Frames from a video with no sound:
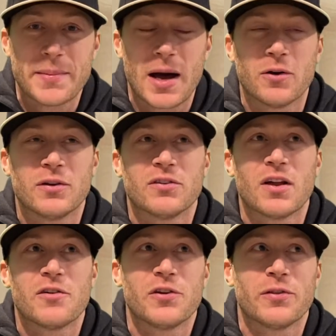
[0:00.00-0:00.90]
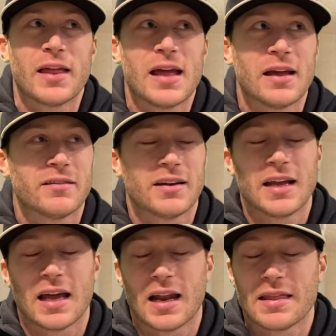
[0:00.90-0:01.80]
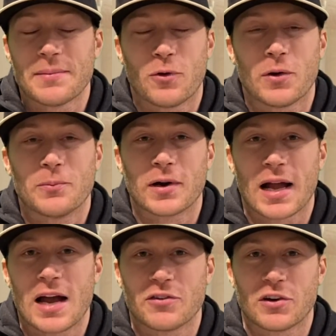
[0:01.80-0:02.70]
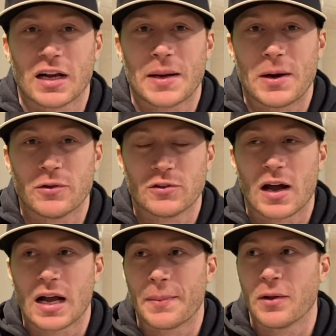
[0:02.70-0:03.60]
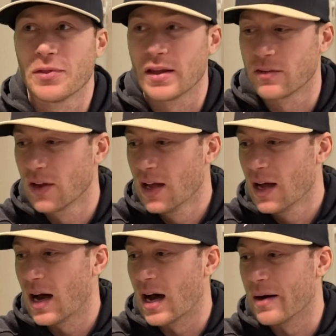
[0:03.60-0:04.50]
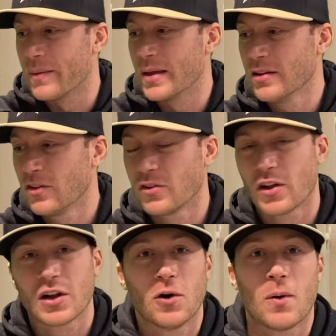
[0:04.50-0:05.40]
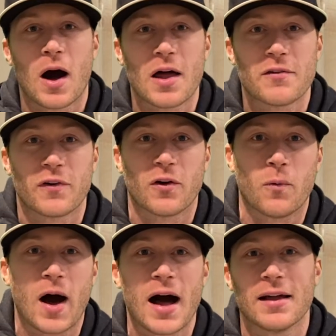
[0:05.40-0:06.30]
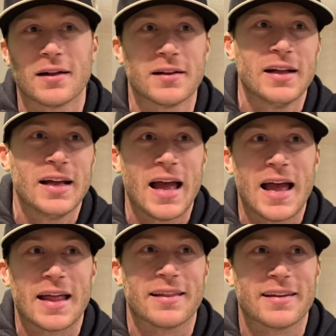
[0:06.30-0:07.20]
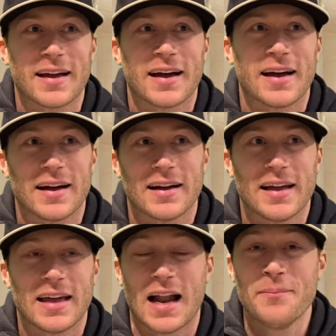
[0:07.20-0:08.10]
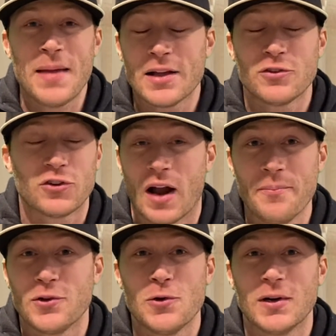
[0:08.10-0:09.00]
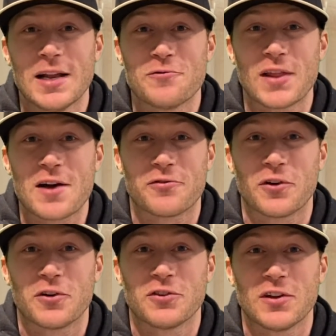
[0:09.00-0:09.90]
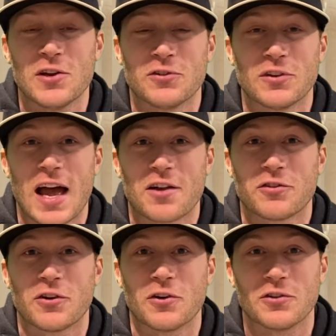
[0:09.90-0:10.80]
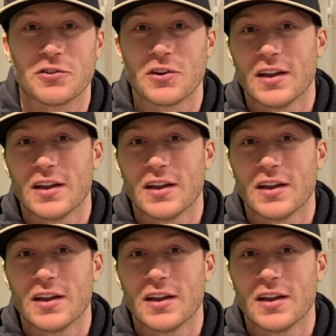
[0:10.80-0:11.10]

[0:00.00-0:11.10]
out and said a few things. And again, I think more and more guys are going to come out and talk about this. And this is going to go on for a while. And I'm making sure I'm tuning in for that first Houston Astros